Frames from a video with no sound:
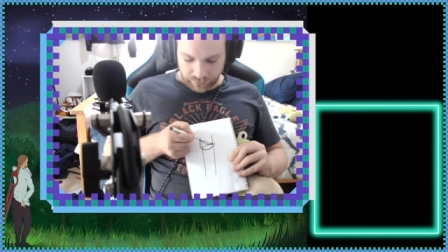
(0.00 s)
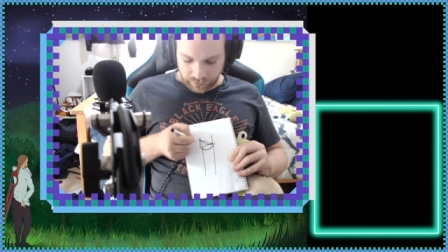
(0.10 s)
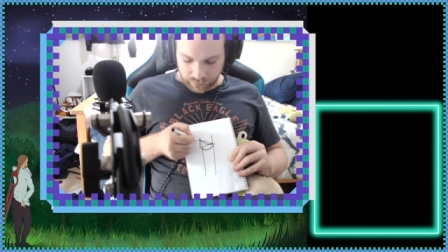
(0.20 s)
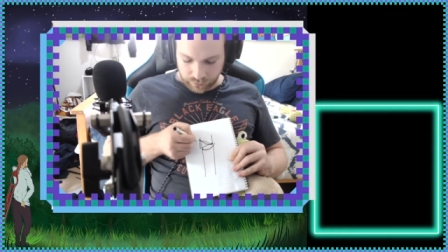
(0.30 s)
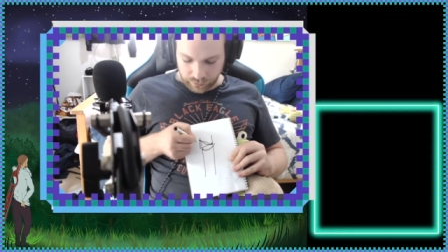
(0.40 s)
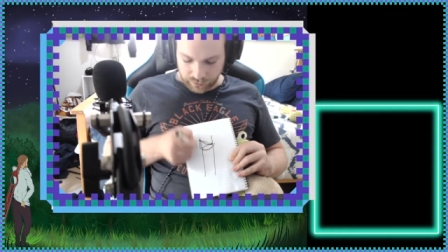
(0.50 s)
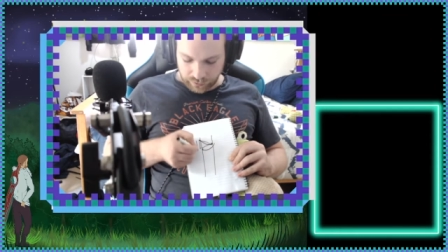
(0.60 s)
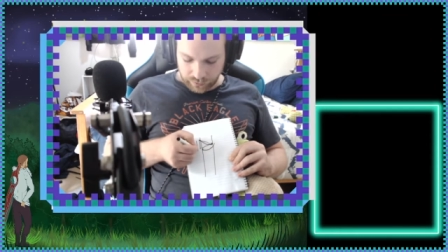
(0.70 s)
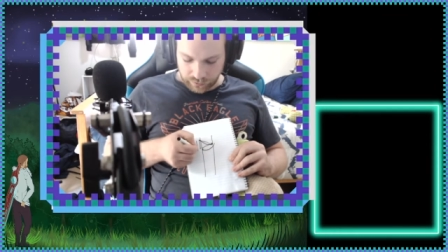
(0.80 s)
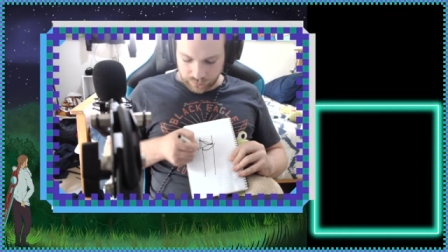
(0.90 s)
instead of going
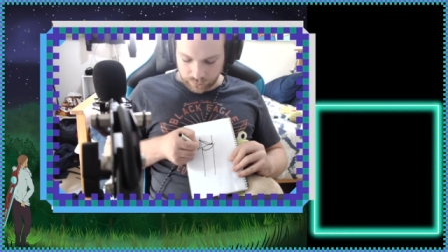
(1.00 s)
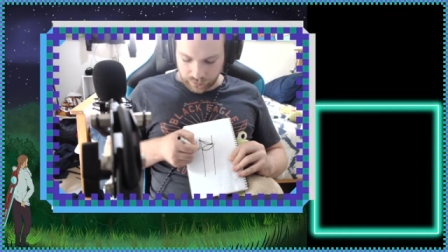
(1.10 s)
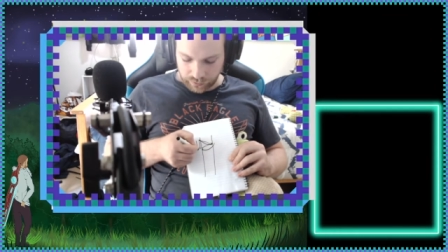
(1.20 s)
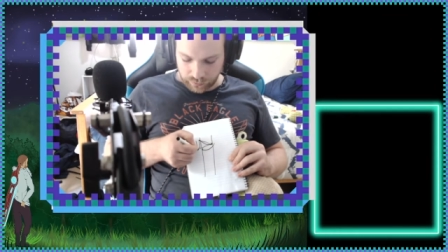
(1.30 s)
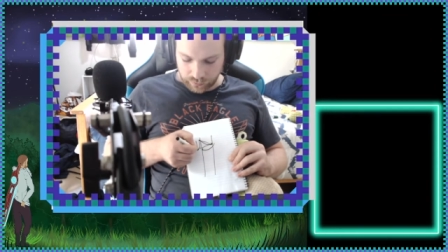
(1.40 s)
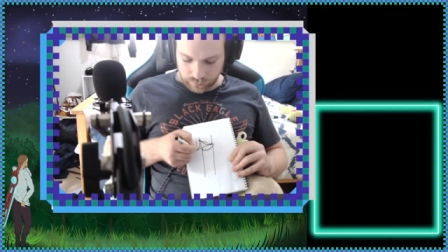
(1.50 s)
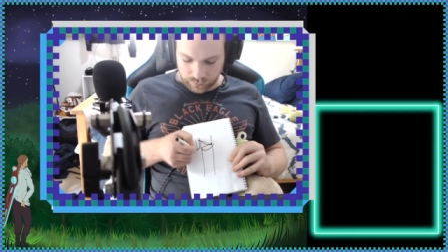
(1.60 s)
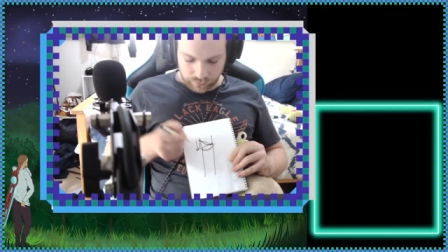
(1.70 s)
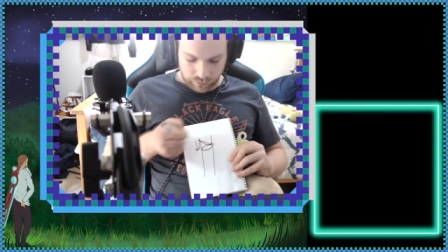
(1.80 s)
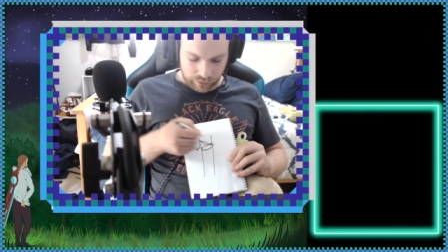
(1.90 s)
down this way,
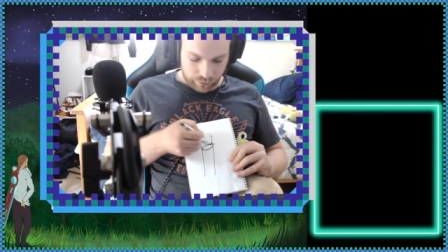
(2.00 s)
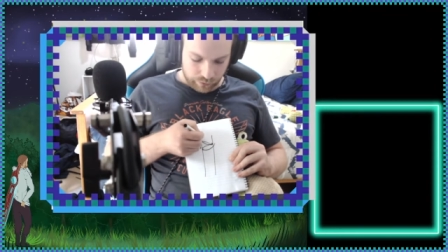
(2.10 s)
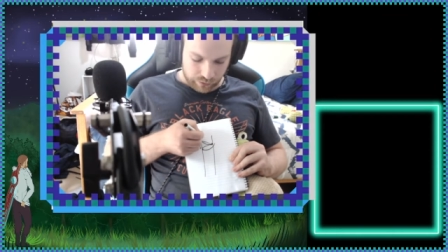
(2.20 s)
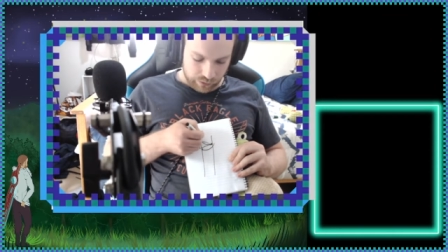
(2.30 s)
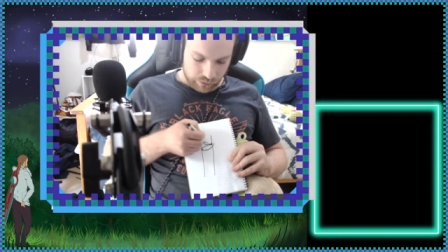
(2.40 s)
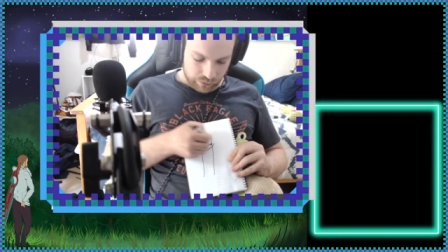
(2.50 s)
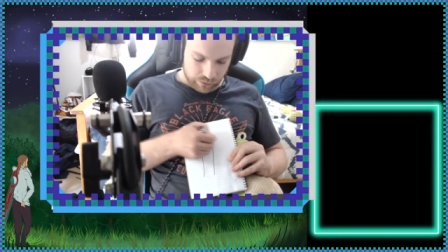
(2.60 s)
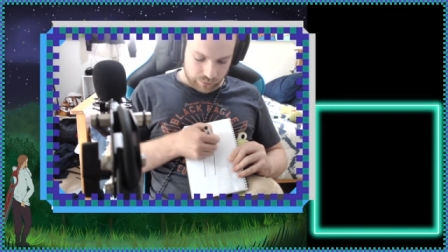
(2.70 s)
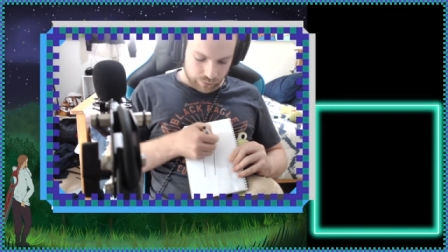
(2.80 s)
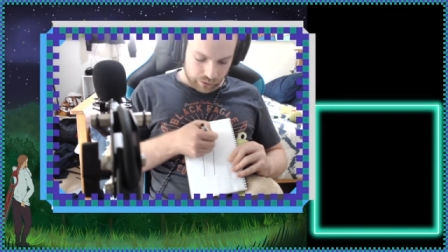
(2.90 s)
I'm going down
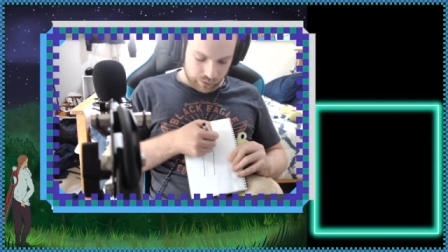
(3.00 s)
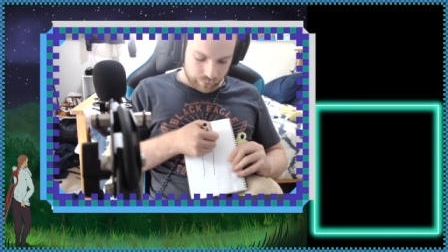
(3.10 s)
this way,